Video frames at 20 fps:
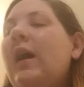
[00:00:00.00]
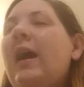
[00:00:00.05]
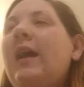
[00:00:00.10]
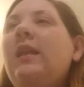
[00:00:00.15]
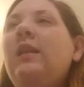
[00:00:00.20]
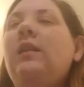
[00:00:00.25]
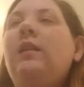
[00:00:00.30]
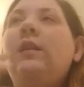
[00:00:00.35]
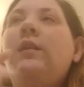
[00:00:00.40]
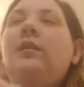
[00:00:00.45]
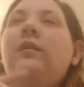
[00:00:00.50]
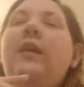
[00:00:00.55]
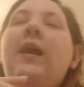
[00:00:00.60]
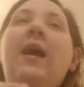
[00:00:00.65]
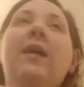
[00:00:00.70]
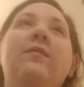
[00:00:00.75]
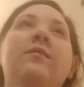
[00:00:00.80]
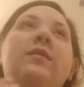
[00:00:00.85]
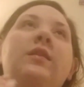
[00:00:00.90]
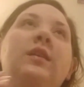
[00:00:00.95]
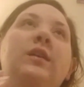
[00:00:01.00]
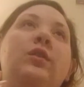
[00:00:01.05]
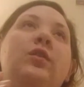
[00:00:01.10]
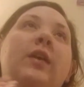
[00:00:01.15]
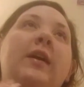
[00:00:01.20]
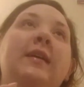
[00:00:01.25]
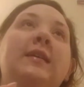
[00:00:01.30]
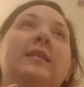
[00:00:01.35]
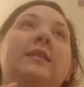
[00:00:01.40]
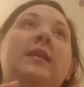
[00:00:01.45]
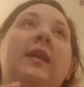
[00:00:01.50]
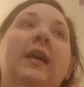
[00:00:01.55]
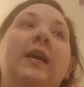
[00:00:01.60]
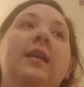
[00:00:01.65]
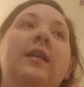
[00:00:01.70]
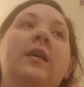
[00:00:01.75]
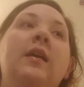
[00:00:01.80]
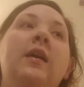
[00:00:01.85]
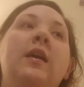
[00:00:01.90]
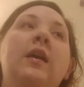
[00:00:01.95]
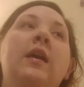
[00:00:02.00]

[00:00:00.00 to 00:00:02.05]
I literally have the driest skin